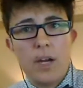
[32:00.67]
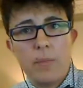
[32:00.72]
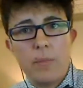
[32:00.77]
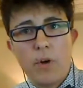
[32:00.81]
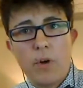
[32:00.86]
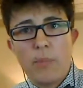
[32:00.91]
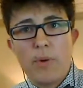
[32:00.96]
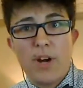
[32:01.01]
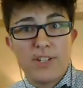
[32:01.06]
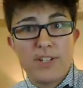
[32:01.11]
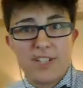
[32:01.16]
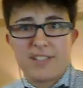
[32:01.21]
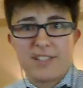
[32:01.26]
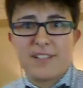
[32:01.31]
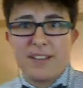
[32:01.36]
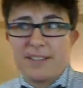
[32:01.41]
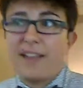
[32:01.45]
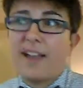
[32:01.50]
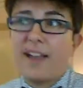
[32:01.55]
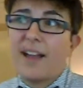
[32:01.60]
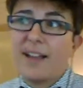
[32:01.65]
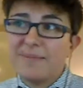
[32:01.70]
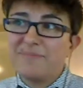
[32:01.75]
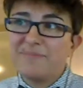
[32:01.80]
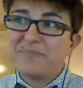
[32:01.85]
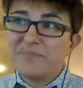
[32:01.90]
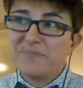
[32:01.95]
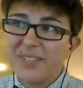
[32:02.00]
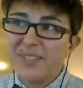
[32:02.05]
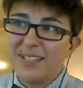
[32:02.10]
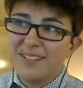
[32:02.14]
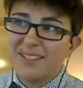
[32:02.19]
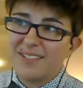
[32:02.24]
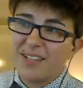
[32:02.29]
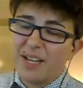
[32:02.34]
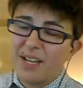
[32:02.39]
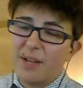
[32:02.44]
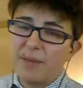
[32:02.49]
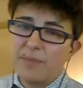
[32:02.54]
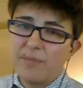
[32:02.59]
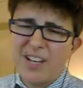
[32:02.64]
more projects like that is
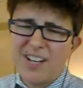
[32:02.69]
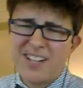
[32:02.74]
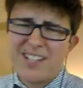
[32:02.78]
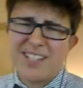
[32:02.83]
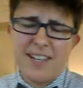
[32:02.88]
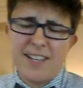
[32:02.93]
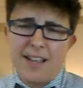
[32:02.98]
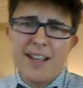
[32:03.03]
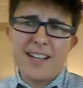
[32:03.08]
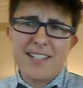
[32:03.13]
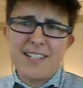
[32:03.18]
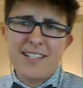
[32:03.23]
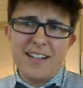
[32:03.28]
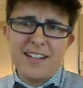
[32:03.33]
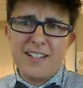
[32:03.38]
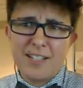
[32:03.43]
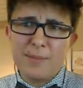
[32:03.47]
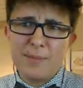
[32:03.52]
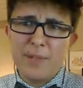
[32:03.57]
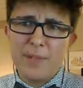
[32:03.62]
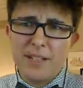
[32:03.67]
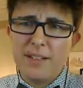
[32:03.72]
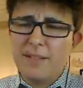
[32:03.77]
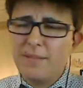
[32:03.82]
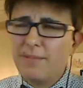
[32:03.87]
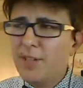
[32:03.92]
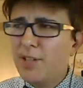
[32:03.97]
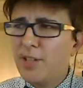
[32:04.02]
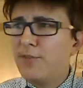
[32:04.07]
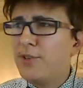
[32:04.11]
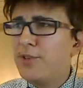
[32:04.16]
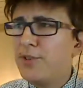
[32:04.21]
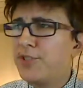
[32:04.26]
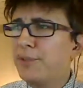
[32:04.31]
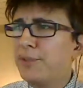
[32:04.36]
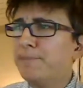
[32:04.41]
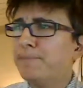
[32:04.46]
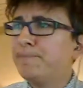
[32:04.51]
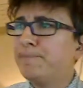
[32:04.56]
exciting to me in the future.